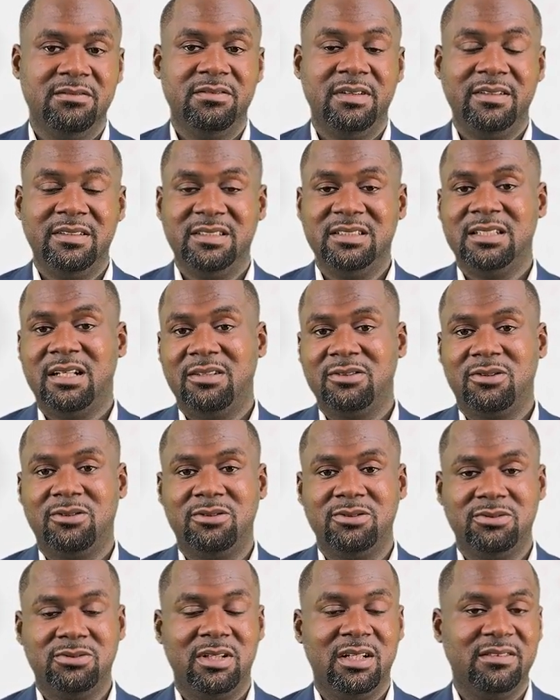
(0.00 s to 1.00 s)
very sound
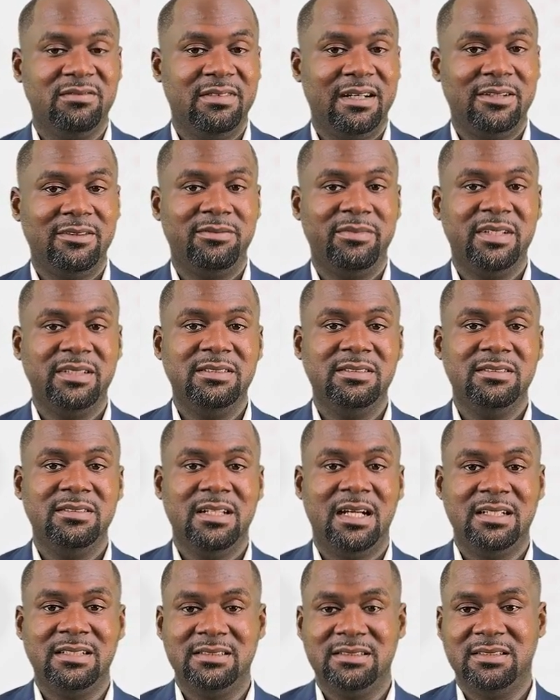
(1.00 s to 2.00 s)
control environment.
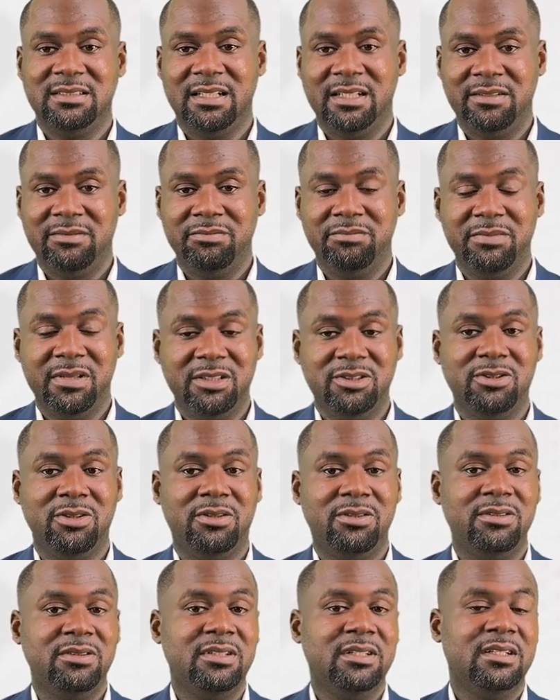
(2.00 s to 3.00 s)
That is the
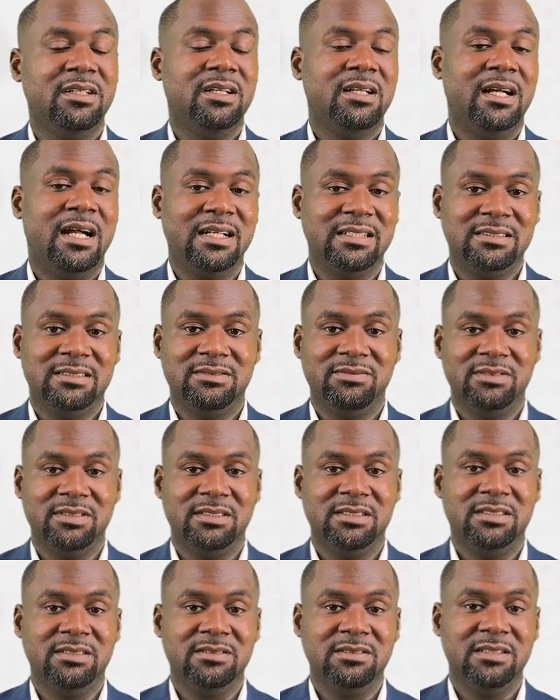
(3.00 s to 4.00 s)
major
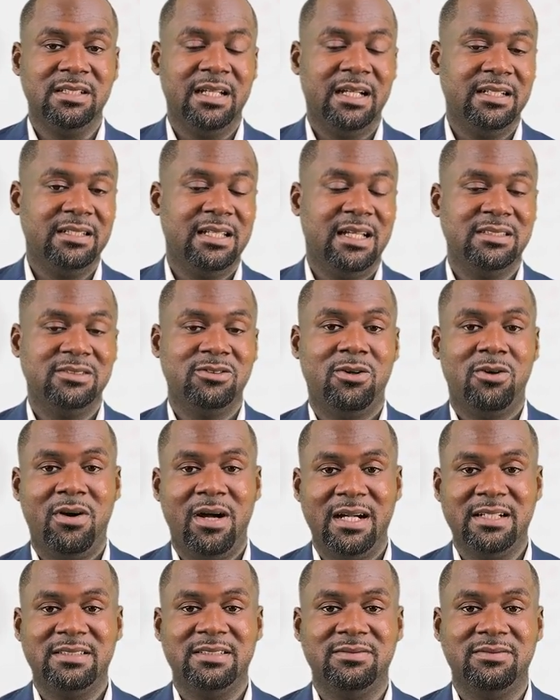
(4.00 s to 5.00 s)
activity there. That's
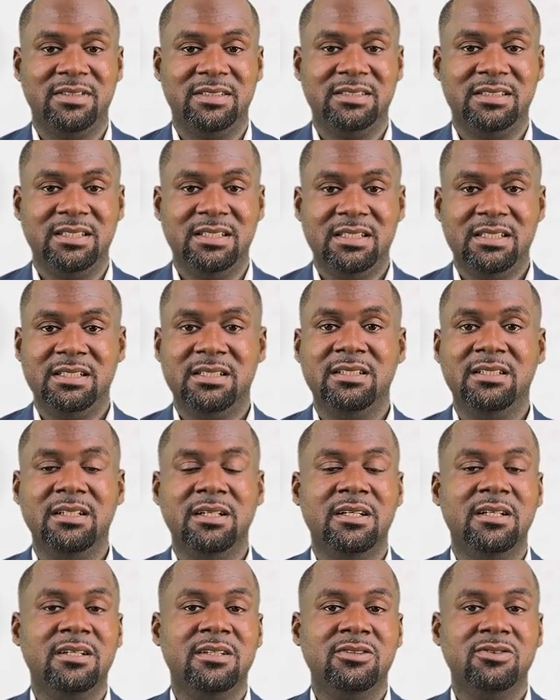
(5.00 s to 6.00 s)
core activity E.
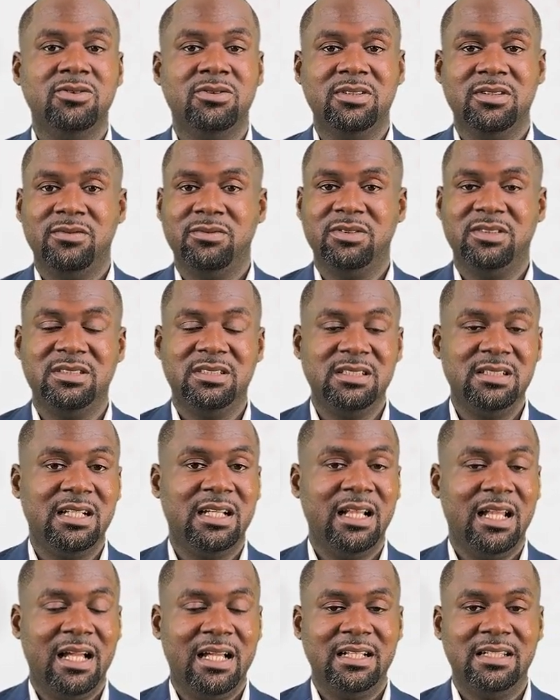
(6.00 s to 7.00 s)
So if you see
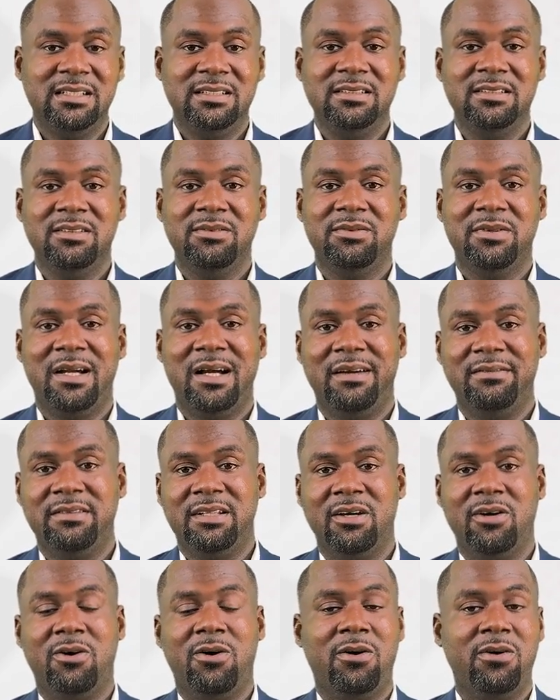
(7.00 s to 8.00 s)
clearly, we have
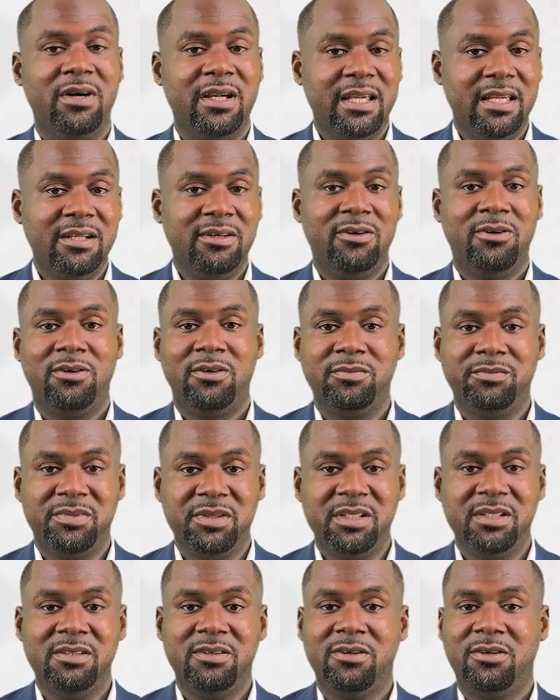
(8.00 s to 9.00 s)
the core A, core
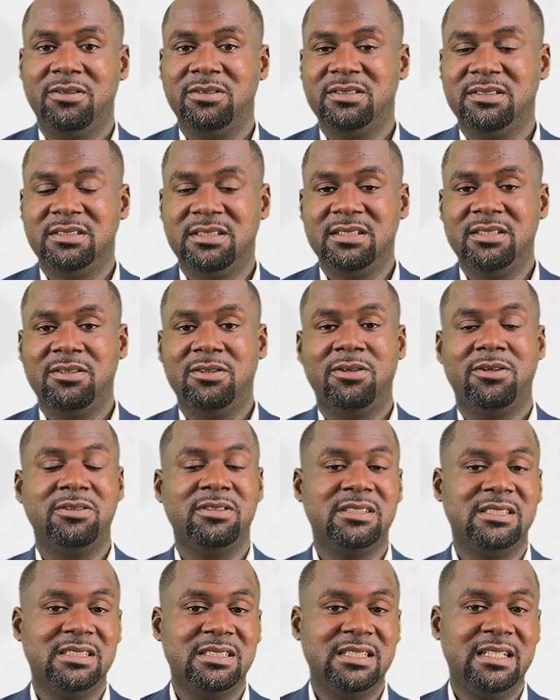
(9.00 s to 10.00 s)
B, core C,
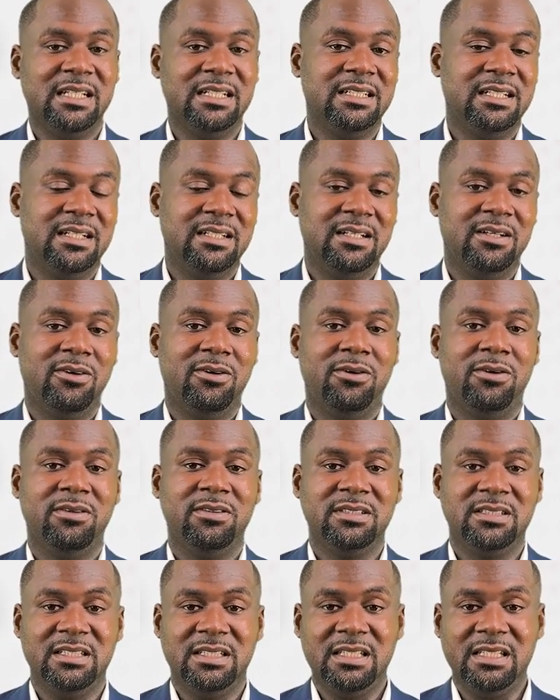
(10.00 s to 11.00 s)
core D, and then the
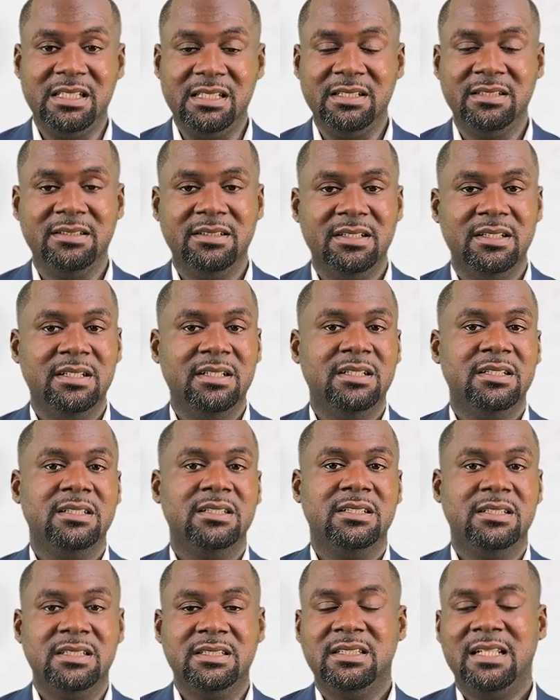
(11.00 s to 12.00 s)
core E.
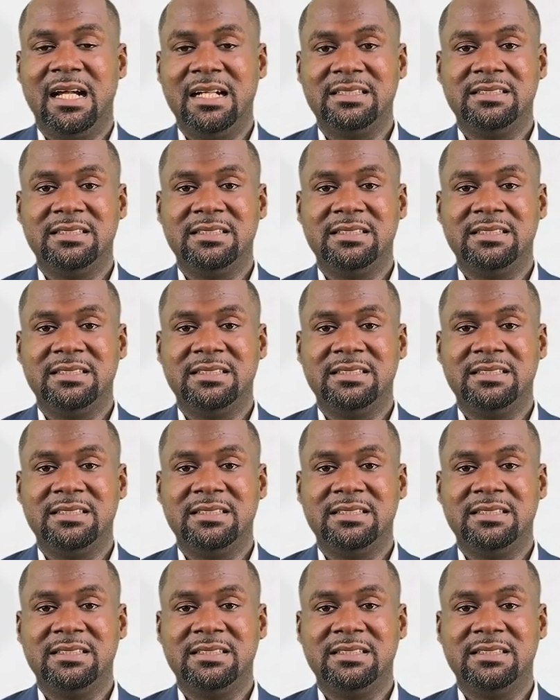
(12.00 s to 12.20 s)
These